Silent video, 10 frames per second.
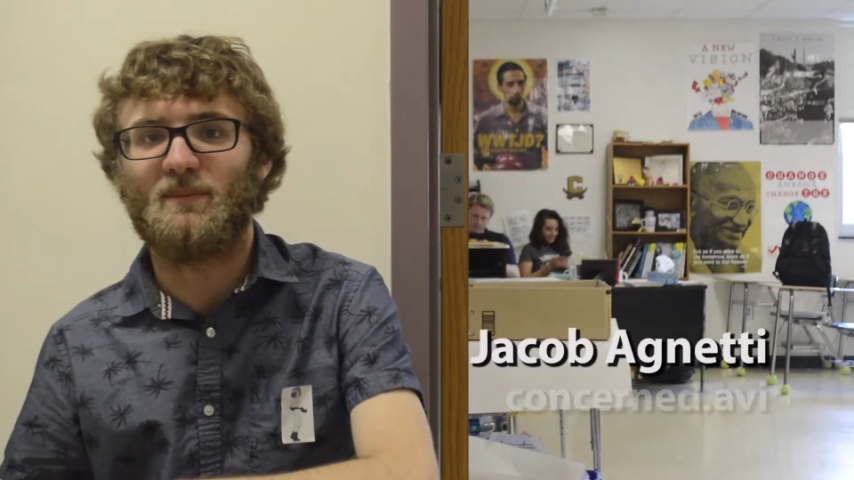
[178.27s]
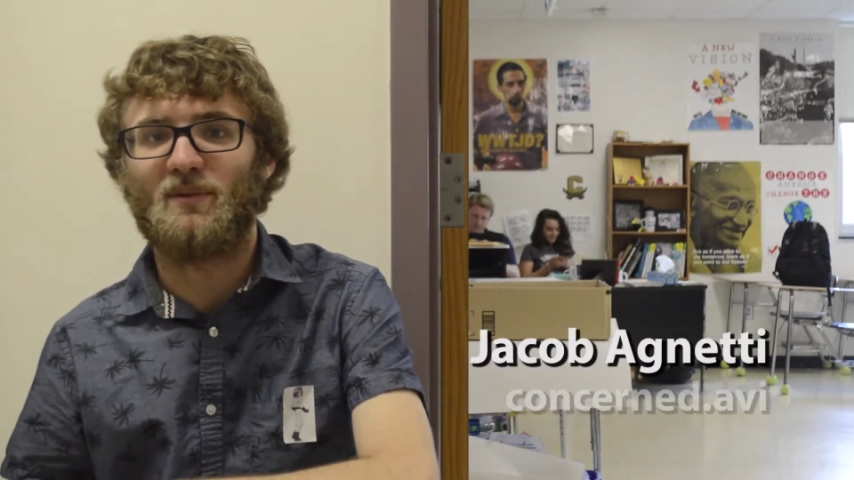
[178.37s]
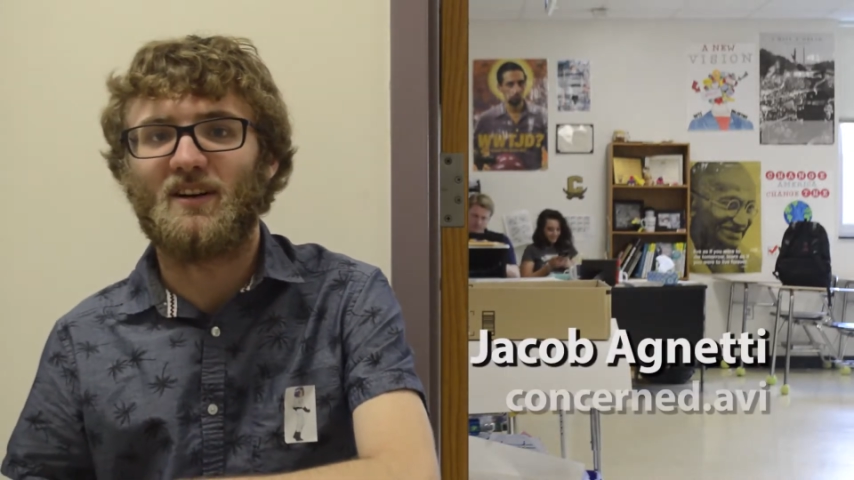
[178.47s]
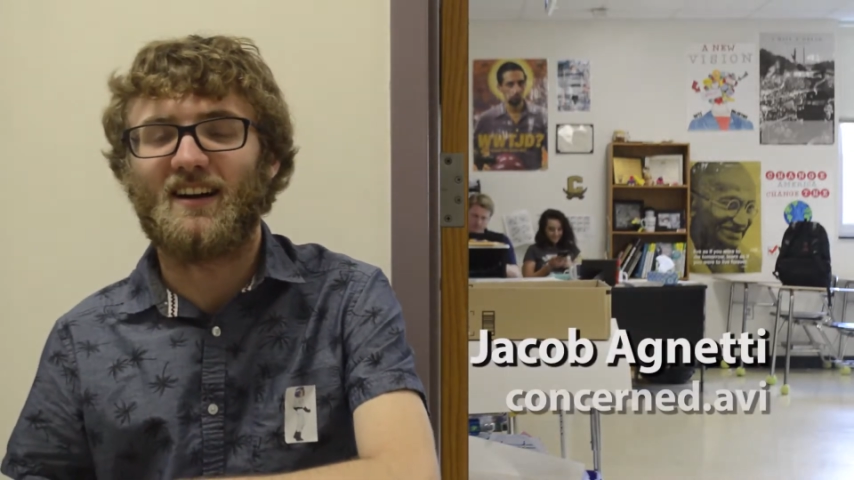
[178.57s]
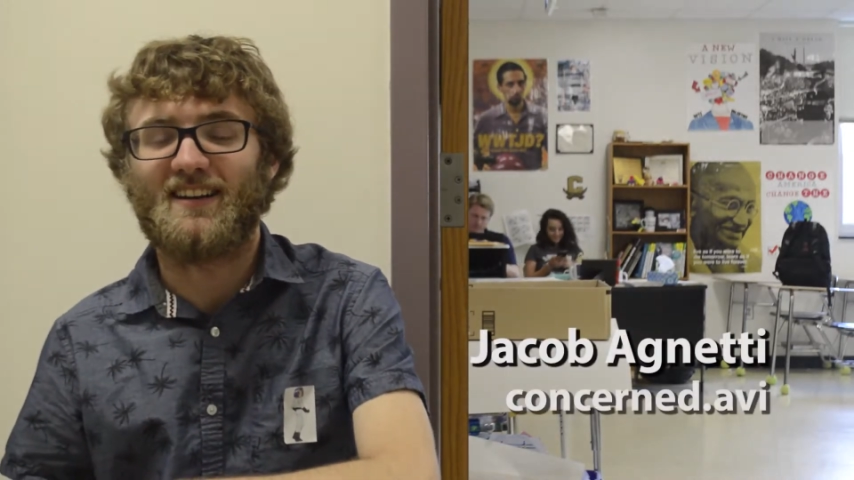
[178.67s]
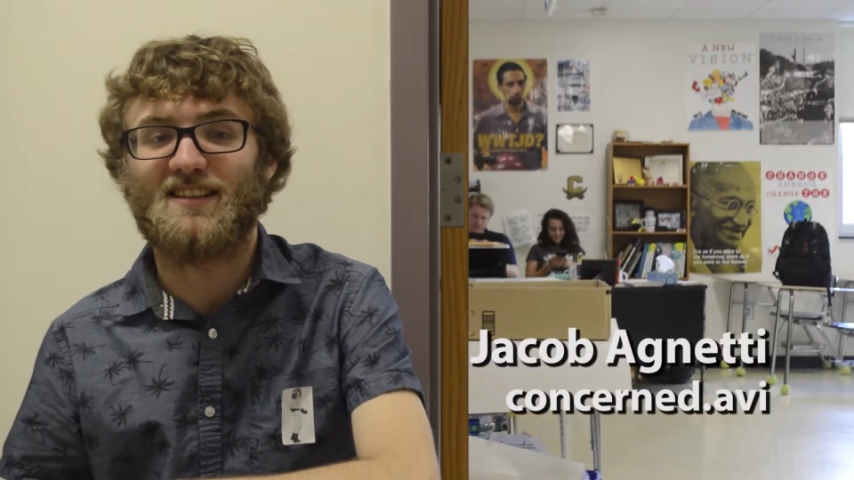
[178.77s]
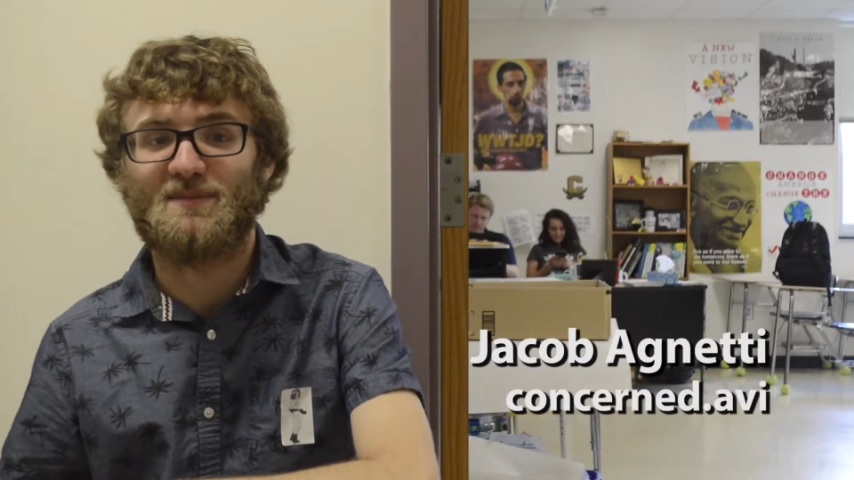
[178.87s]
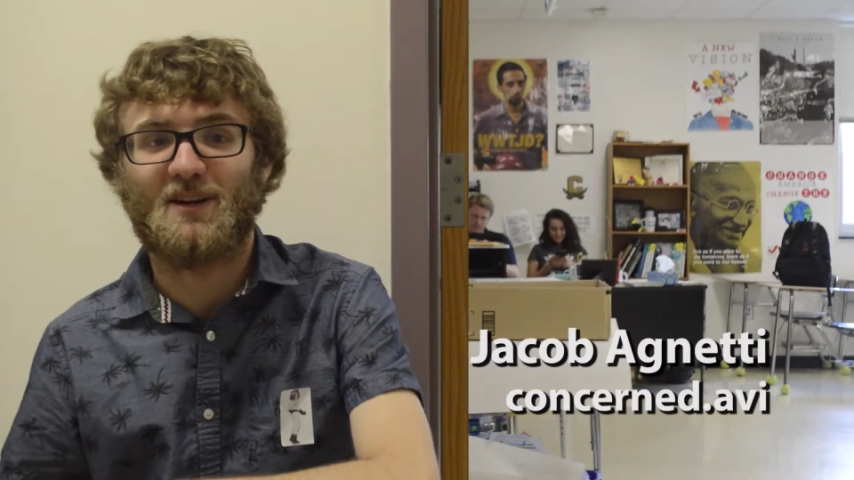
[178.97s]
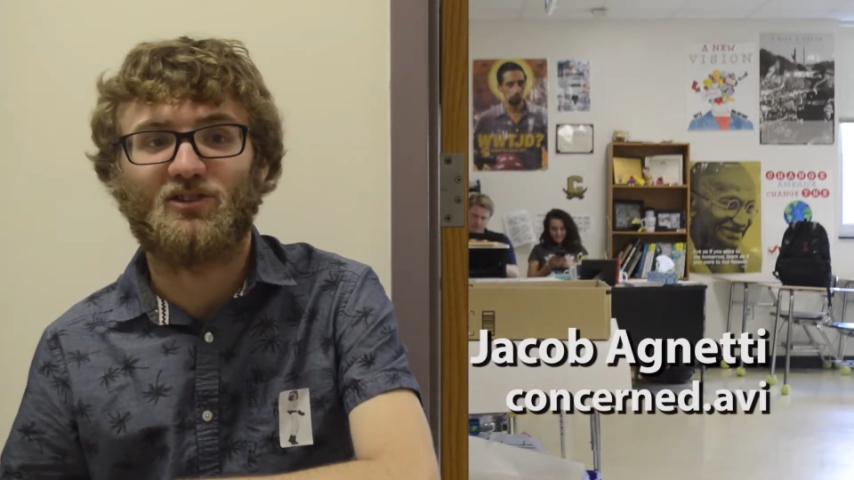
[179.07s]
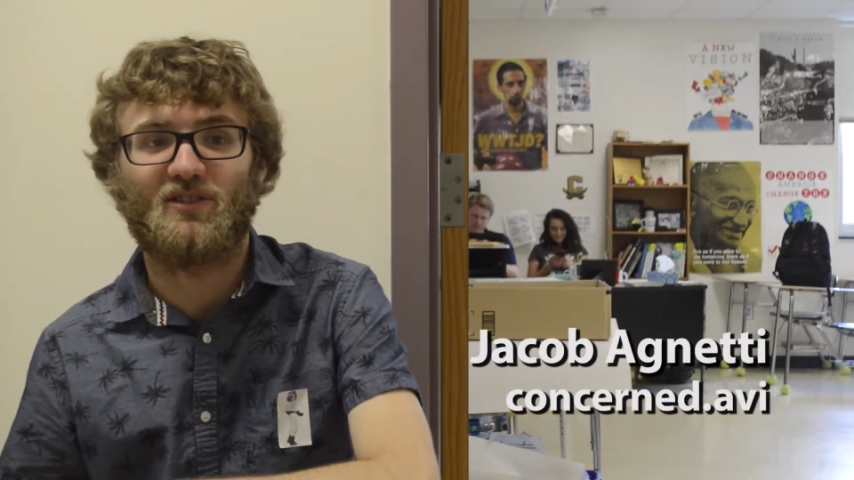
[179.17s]
but I
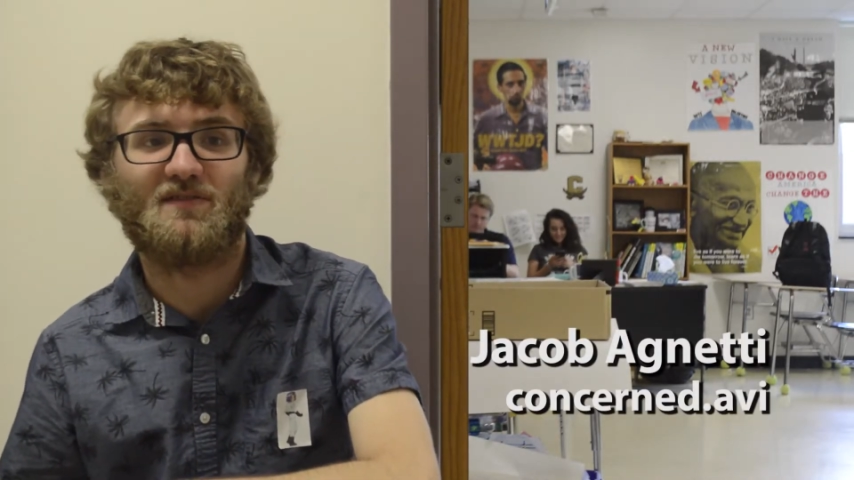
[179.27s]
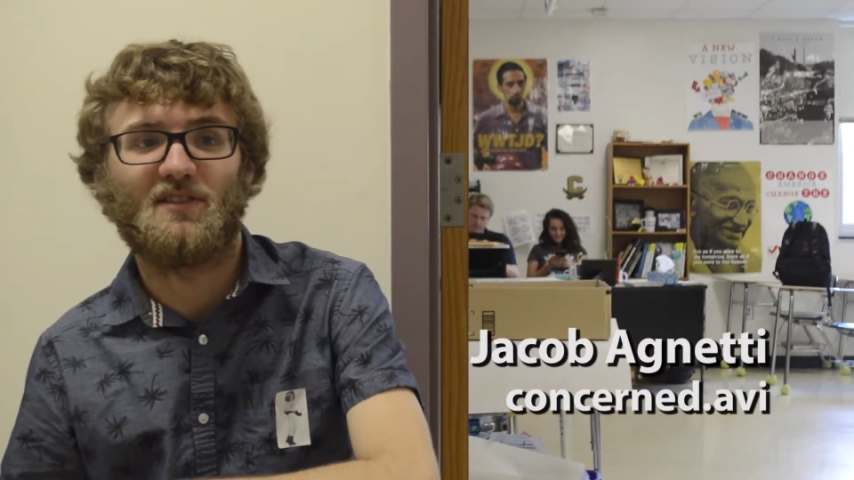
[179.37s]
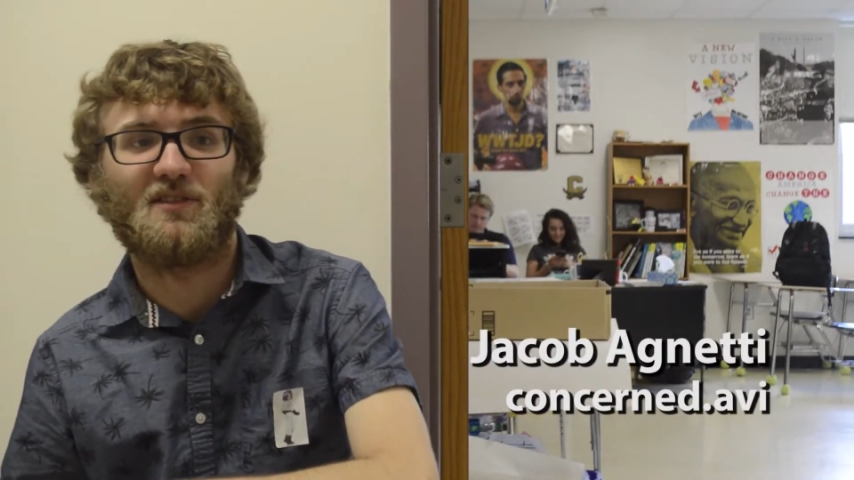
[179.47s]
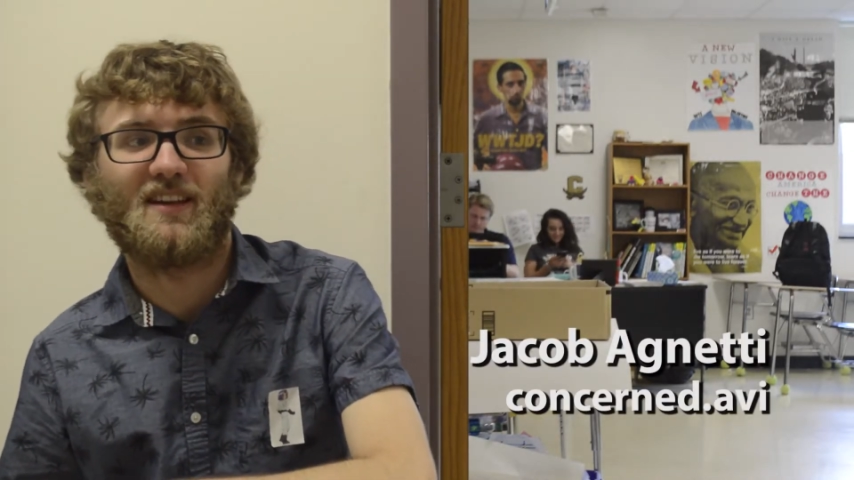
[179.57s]
especially feel